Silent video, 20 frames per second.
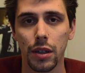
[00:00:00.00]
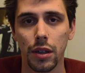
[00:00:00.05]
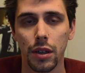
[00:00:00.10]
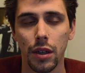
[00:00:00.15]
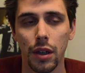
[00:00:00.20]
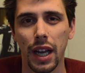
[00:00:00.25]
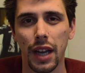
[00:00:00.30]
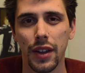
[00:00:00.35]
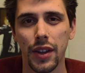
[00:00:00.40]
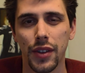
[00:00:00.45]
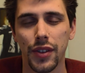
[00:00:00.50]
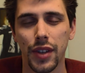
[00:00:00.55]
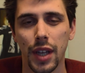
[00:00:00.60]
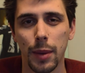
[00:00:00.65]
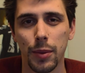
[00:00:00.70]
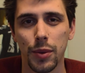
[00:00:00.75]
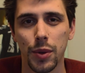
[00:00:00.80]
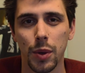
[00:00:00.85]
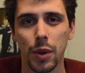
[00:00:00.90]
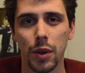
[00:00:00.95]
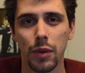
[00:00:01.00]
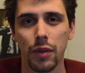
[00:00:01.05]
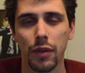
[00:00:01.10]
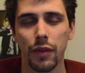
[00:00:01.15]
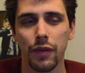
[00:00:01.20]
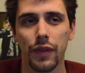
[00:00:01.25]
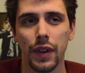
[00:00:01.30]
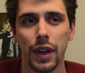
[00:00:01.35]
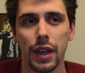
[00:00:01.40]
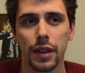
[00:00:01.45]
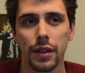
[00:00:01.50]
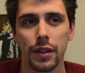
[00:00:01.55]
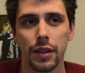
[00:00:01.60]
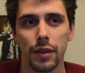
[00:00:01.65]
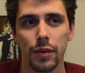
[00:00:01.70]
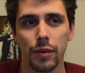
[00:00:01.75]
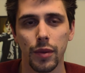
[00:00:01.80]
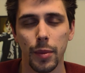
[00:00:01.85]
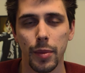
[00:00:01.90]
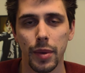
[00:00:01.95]
I got the same sort of effect
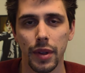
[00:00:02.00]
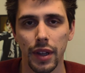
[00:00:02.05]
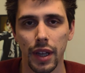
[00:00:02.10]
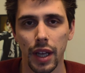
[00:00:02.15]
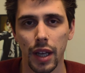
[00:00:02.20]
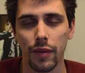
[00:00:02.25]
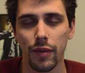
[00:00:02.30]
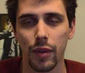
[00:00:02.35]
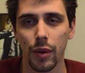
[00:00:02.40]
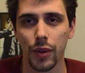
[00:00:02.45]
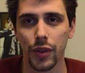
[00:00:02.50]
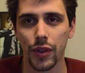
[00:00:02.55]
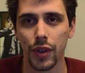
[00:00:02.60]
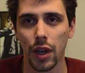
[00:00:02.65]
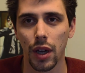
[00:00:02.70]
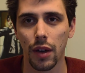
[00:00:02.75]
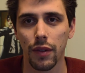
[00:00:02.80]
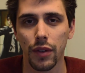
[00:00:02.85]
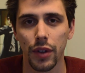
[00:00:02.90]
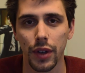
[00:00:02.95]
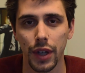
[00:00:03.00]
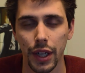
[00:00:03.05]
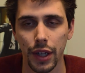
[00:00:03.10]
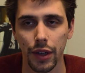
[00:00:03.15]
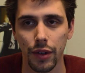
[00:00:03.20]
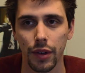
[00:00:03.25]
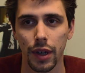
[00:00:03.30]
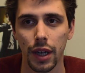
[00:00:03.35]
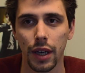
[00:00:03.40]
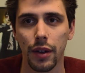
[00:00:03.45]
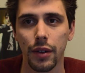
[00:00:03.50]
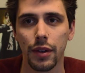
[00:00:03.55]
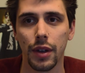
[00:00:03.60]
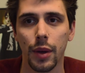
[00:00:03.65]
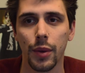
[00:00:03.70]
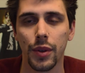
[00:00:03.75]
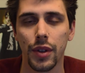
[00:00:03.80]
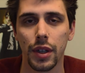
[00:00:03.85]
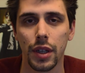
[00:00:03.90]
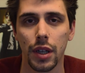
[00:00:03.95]
ripping the headphones off, looking around. I
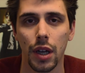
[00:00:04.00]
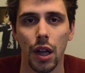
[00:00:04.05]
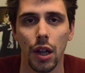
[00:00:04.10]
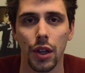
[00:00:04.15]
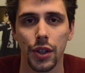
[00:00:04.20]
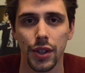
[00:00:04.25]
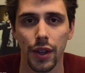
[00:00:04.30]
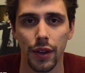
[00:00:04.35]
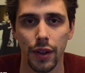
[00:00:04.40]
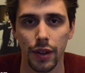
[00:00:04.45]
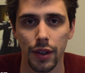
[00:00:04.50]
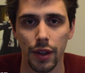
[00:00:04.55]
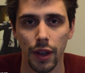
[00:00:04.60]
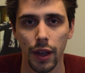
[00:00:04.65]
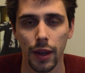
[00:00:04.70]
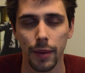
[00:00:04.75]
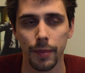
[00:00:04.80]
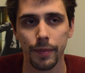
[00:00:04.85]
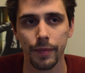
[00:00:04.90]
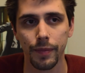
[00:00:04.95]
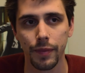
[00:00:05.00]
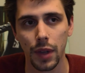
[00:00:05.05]
was in college at the time.